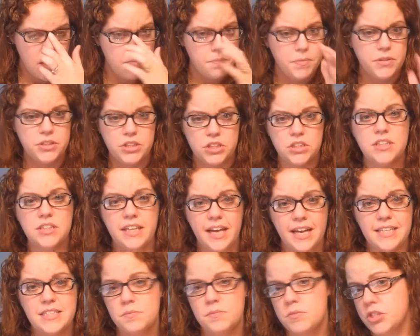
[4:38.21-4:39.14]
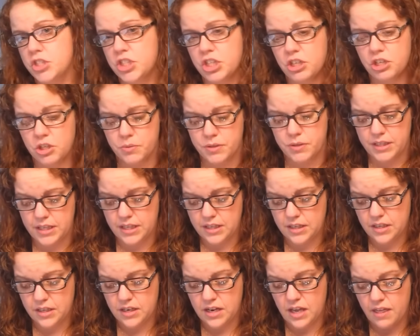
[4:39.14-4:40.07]
but just in case, I'm going to show you
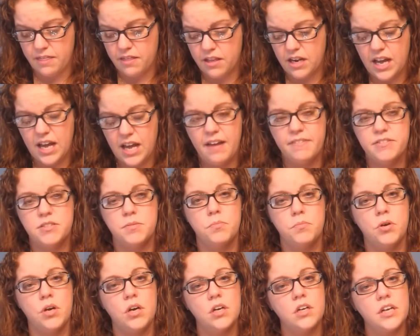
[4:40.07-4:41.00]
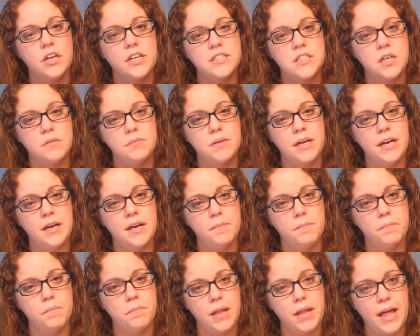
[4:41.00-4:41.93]
again, and then I have some progress on my
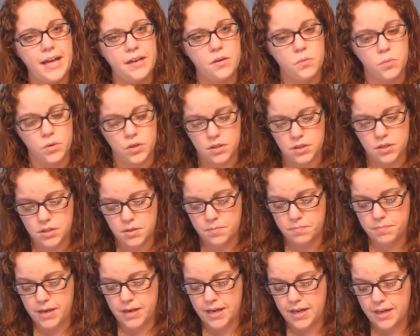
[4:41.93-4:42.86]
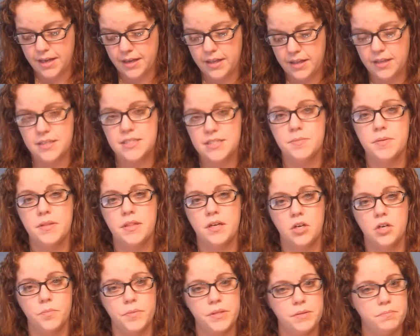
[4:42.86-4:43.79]
Black Work by Elizabeth
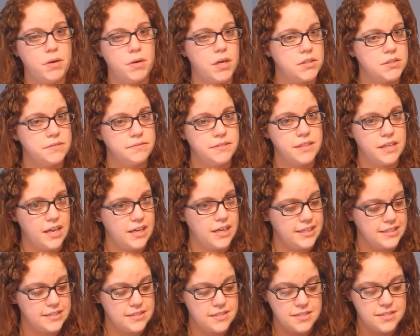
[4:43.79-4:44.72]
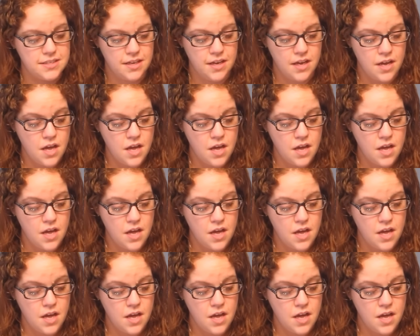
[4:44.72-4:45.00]
Almond, Box of Delights.